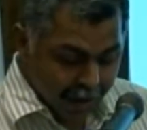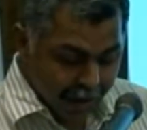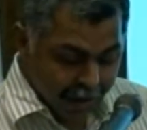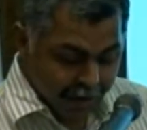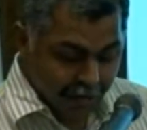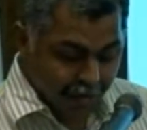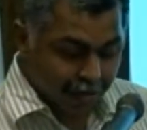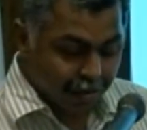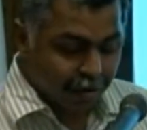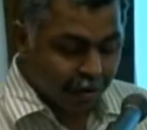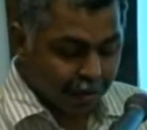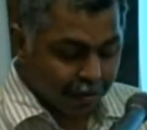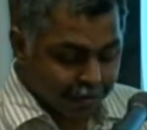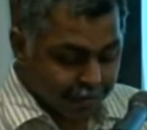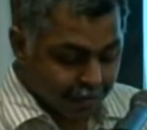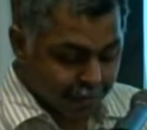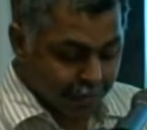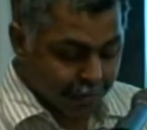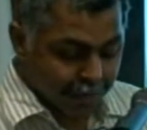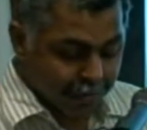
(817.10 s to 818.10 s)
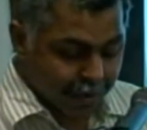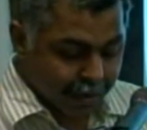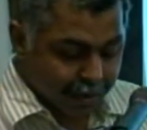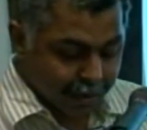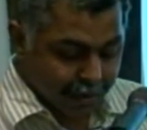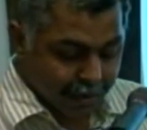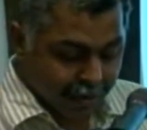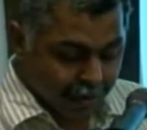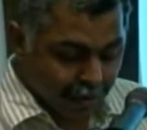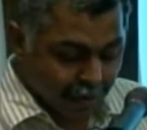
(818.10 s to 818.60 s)
and also looking
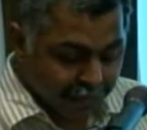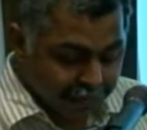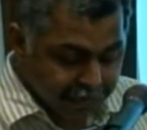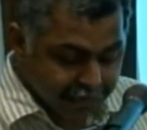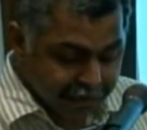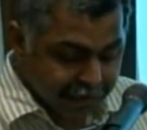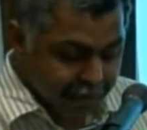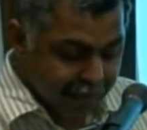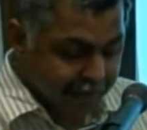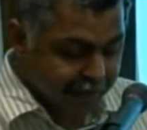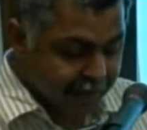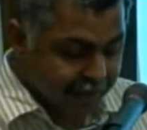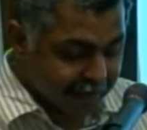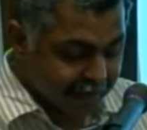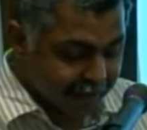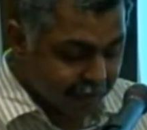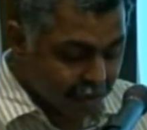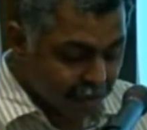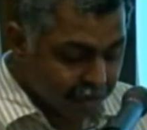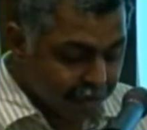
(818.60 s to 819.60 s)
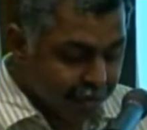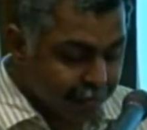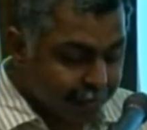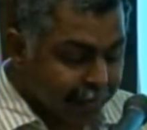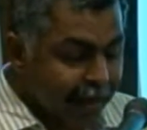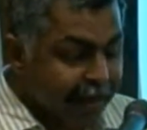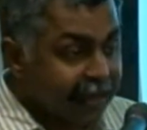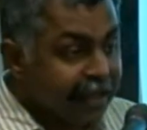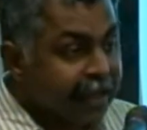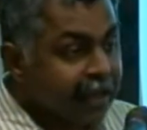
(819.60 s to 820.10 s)
uh, officially there is going to be
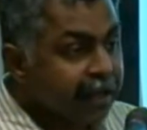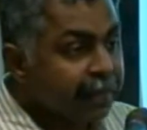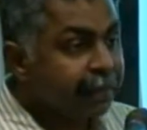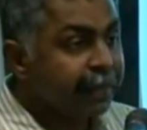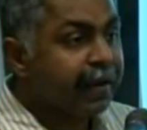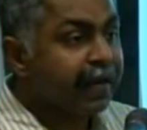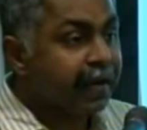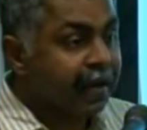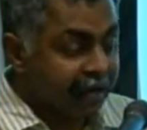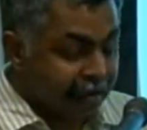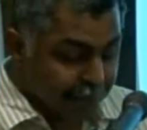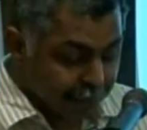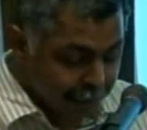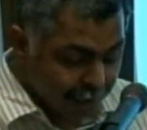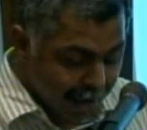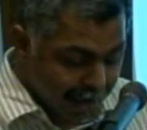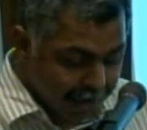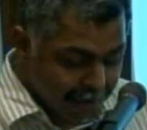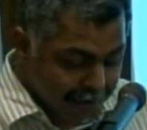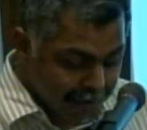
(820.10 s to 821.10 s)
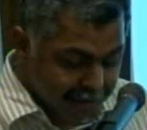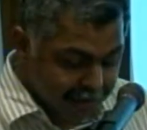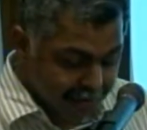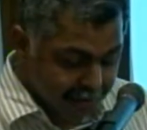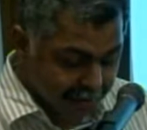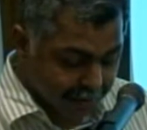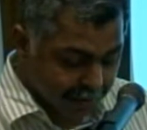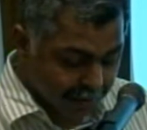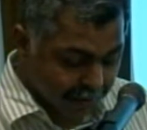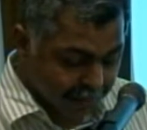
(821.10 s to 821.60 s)
an independent
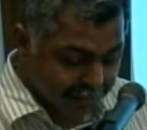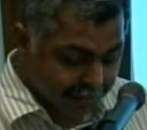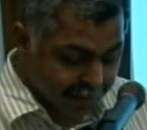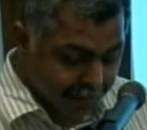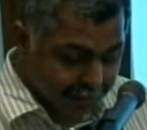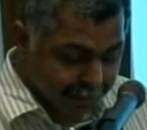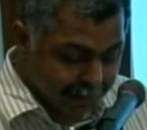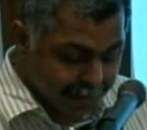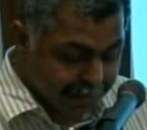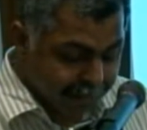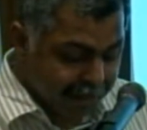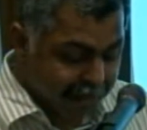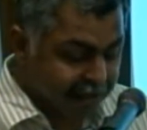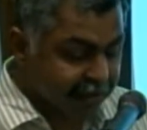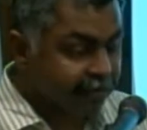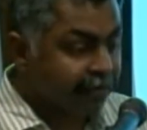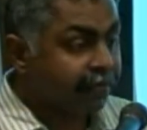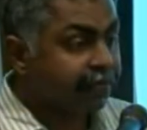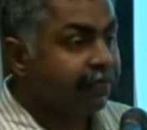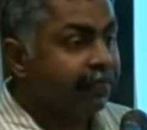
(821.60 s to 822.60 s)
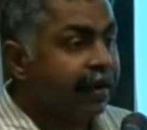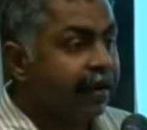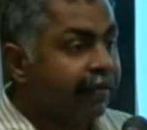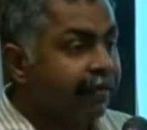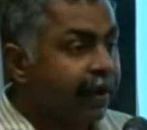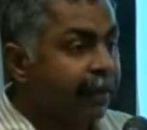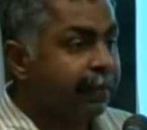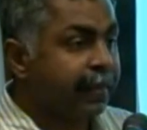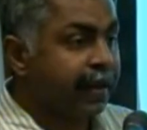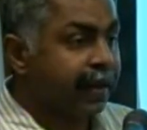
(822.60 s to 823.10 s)
evaluation of the implementation of
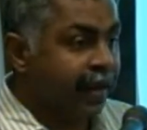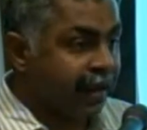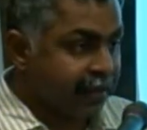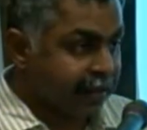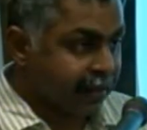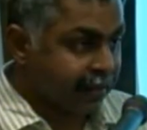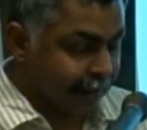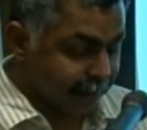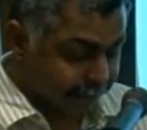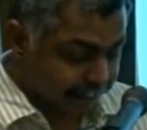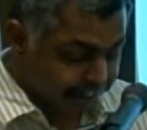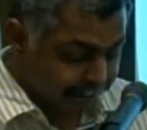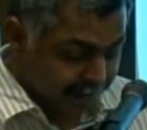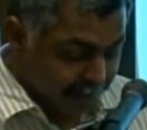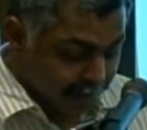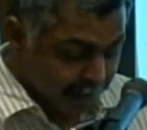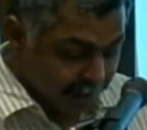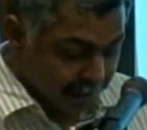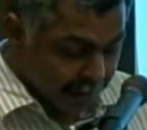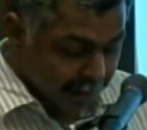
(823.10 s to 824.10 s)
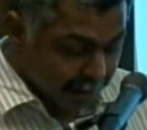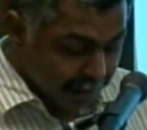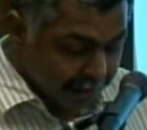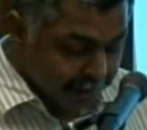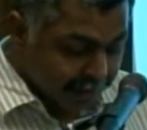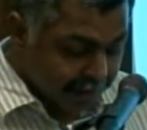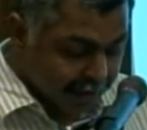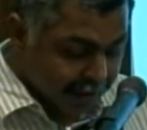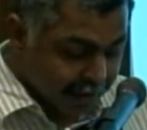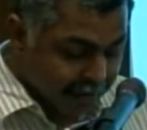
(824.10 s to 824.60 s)
development agenda.
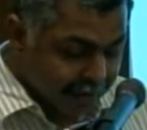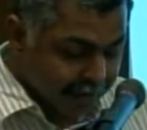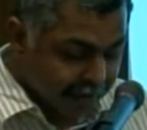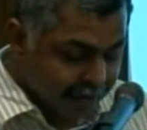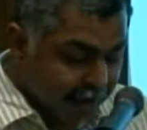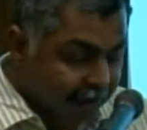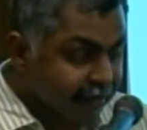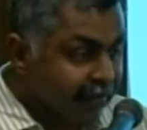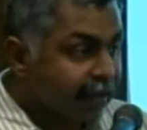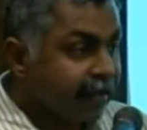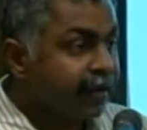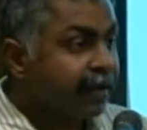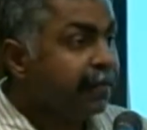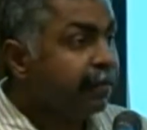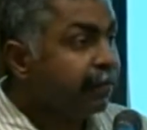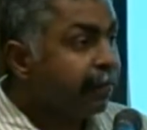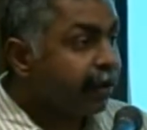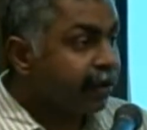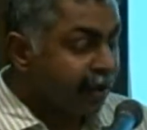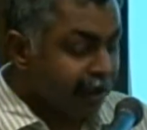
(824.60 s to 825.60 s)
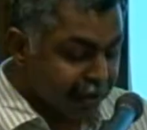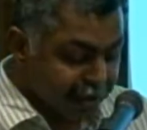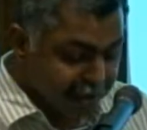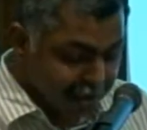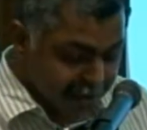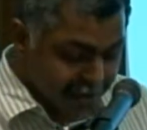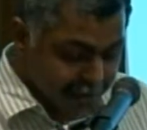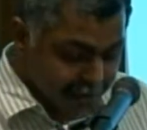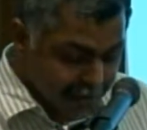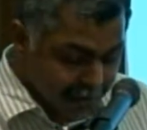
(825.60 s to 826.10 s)
So th th there is an important
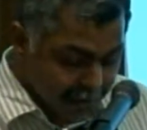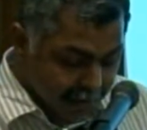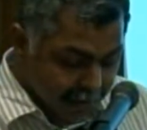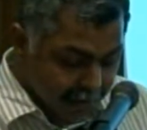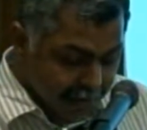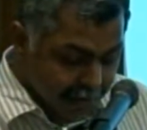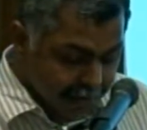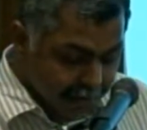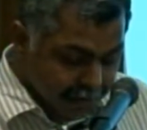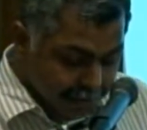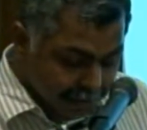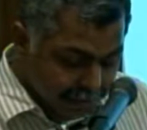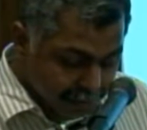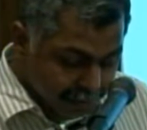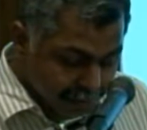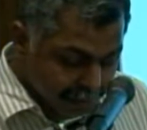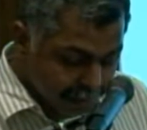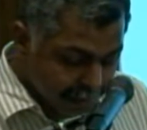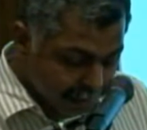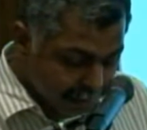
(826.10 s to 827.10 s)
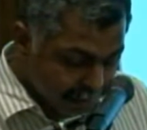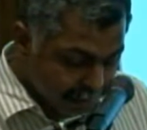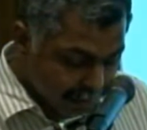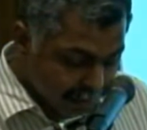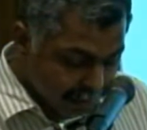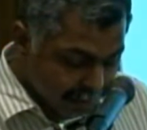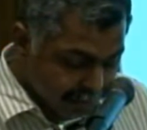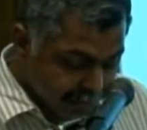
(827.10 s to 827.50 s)
need uh, to uh,